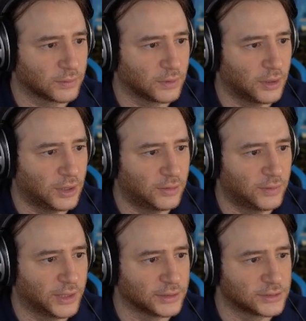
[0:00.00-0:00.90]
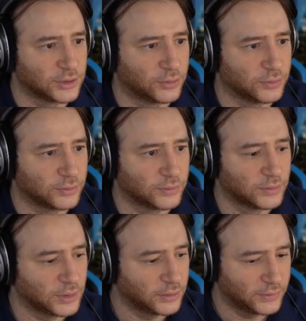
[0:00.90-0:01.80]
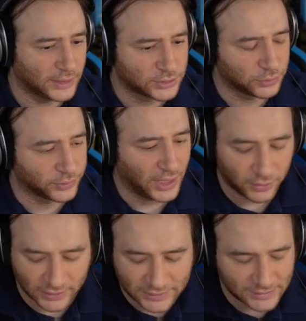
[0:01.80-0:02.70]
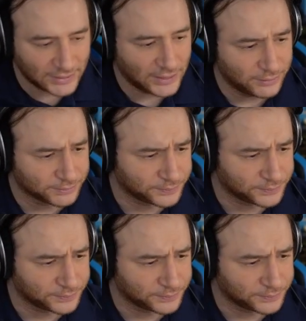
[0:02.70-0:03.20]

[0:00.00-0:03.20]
All right, so that's cool. Now let's see,